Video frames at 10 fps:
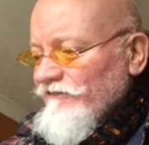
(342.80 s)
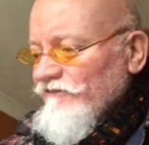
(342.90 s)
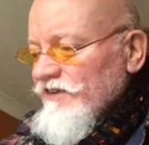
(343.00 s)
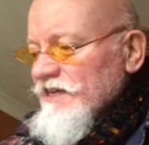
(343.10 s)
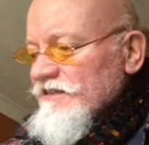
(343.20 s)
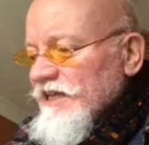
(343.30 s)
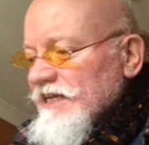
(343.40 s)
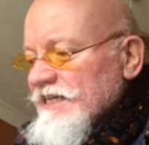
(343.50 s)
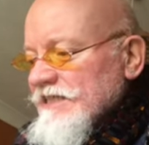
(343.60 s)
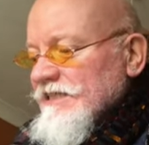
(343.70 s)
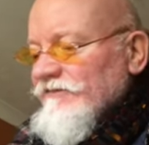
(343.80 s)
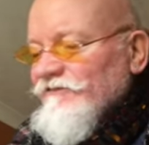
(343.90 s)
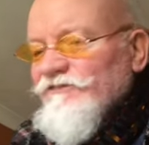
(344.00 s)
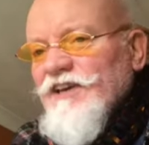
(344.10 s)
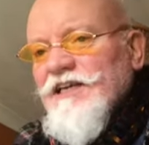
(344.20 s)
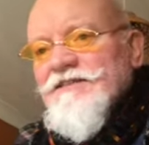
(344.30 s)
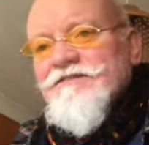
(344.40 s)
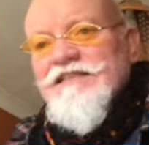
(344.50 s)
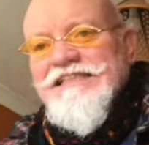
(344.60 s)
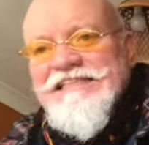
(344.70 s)
Feel that line.
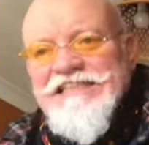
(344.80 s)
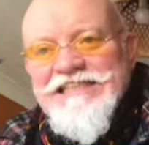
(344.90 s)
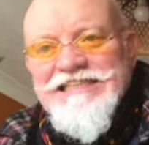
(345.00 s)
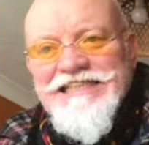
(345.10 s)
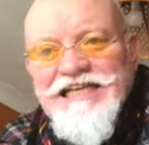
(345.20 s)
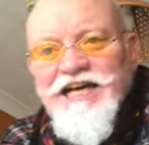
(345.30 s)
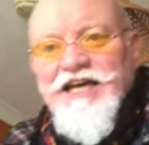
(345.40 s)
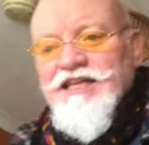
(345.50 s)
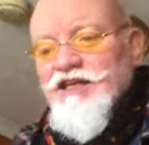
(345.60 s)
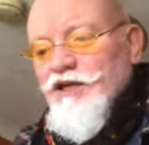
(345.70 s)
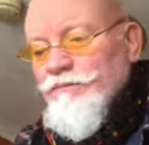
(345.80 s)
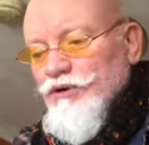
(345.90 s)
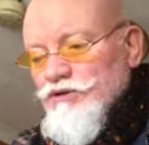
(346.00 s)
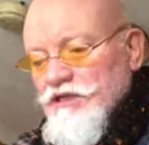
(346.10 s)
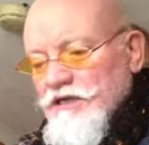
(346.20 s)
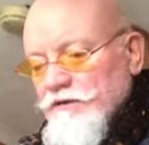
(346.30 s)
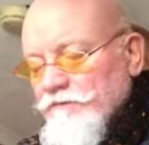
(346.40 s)
Feel each line that you put down.